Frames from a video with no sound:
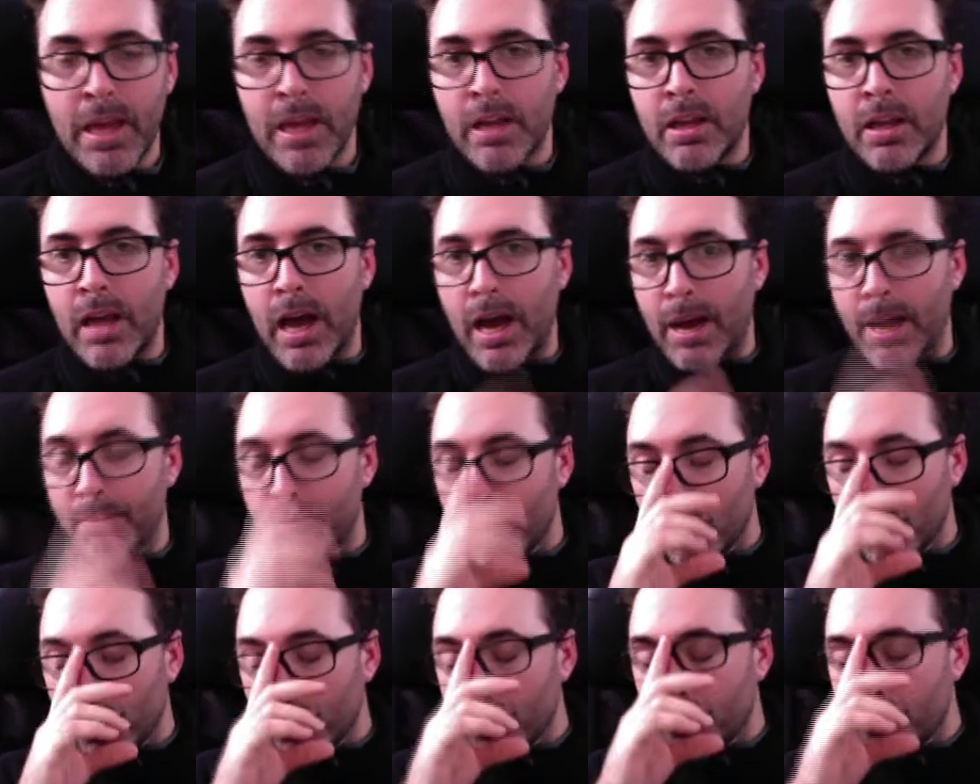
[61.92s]
I'm
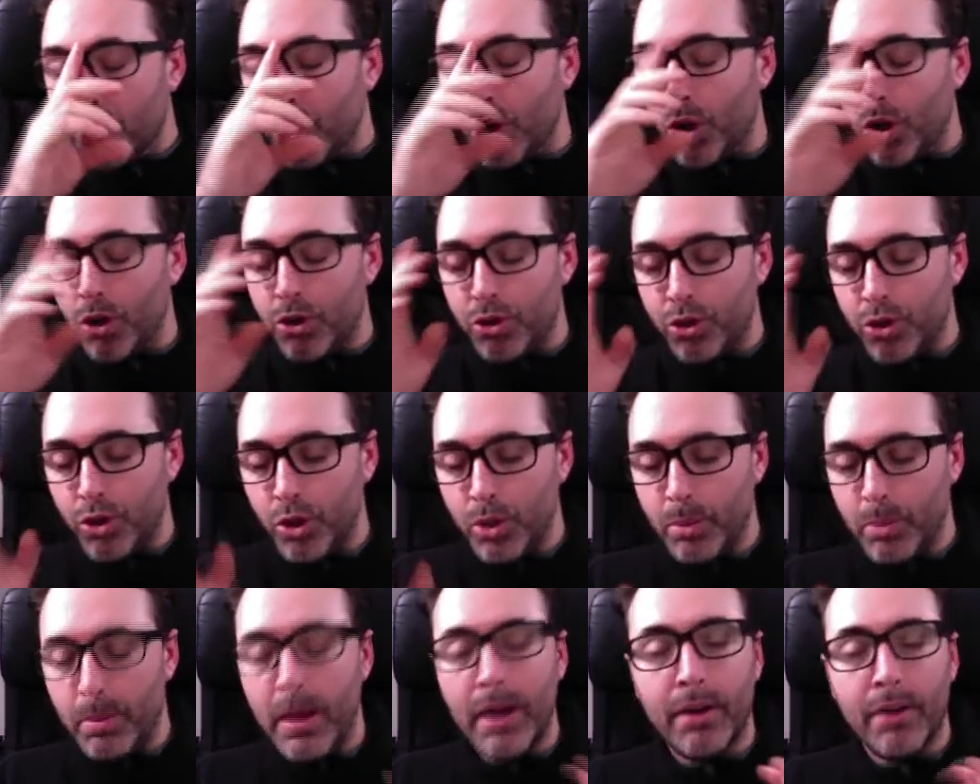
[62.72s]
not going to talk to
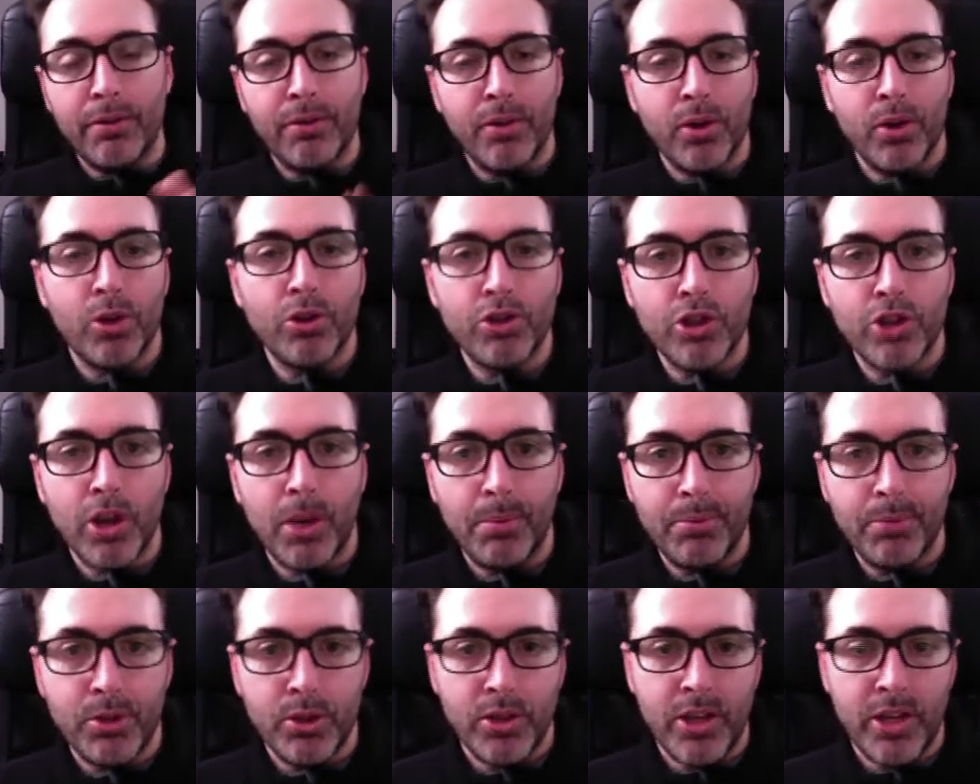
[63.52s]
you about
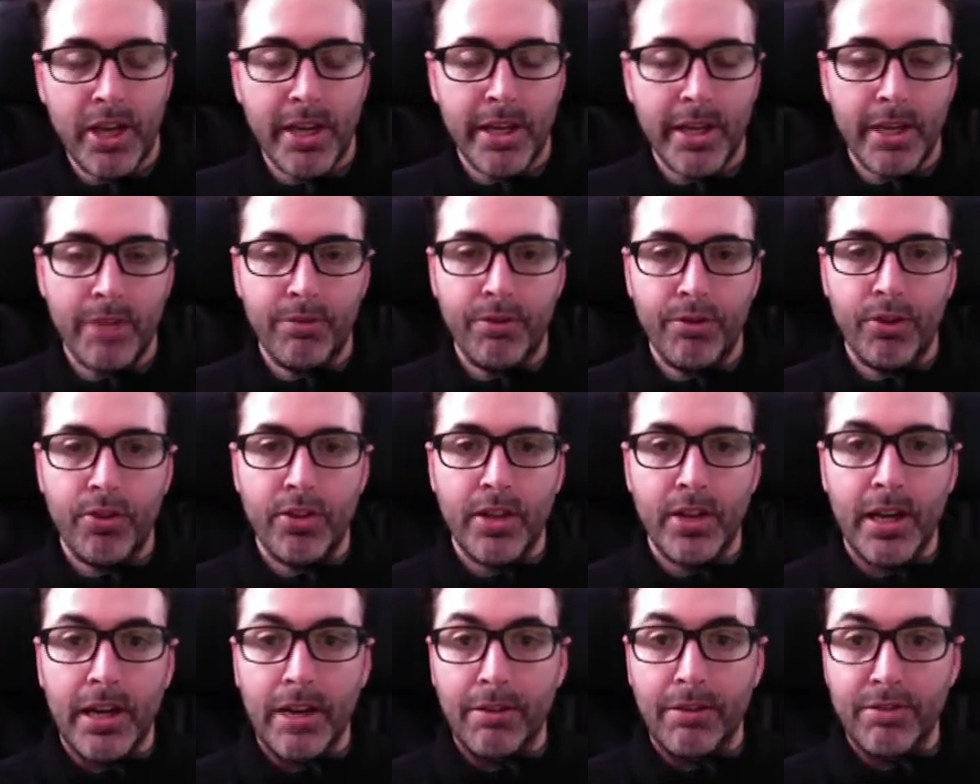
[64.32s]
Photoshop today,
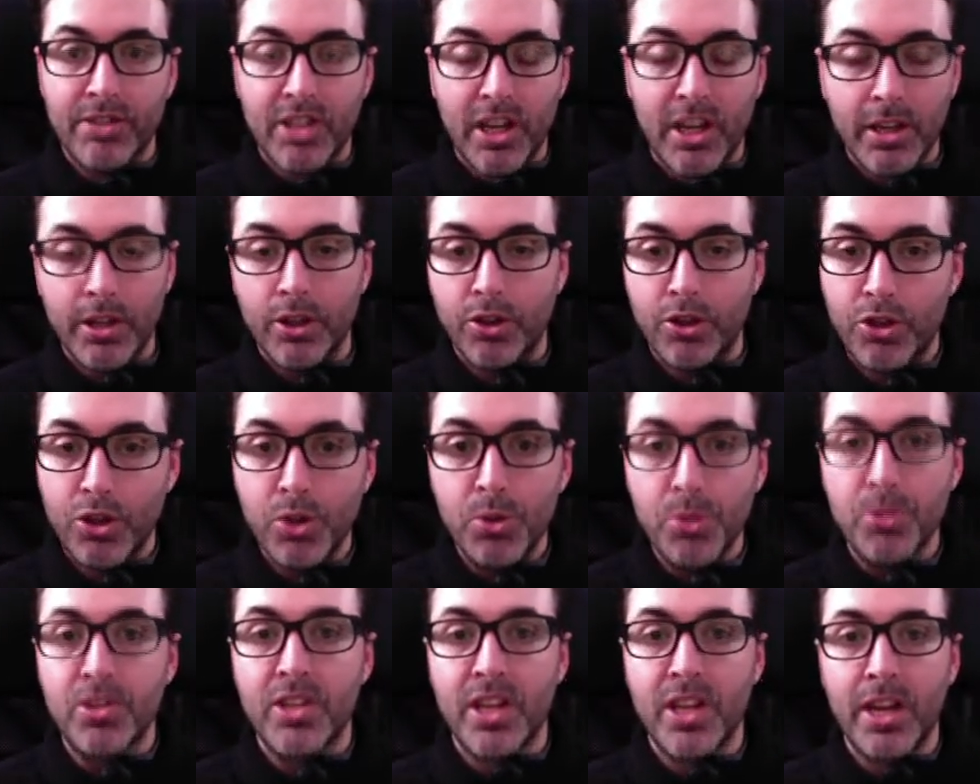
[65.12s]
given that I've started a
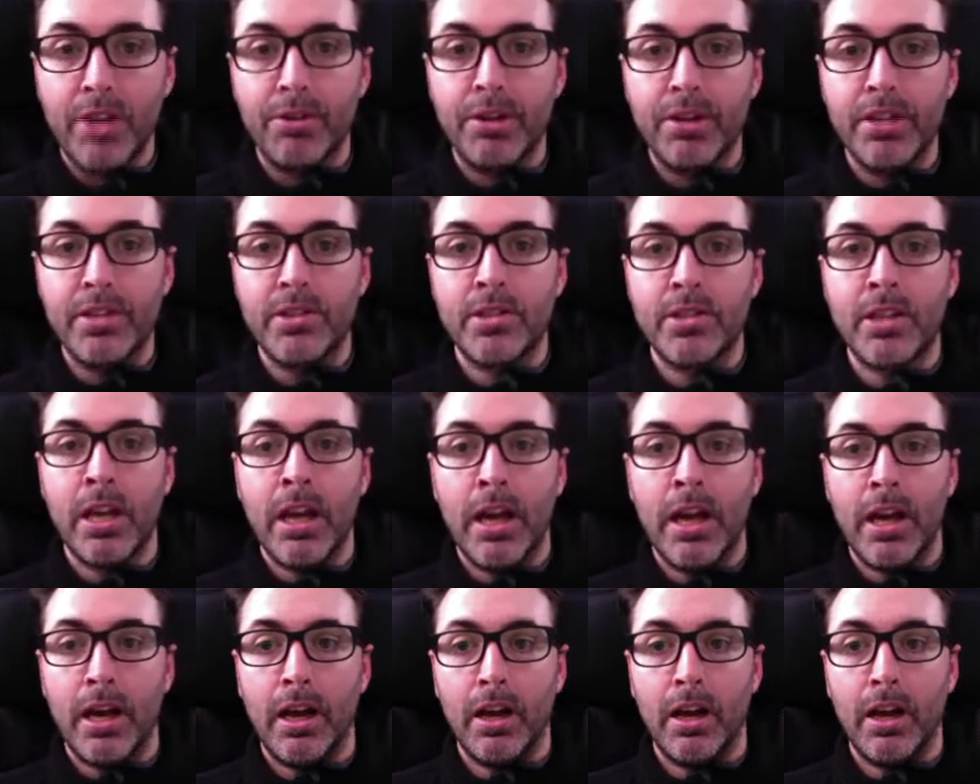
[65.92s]
new series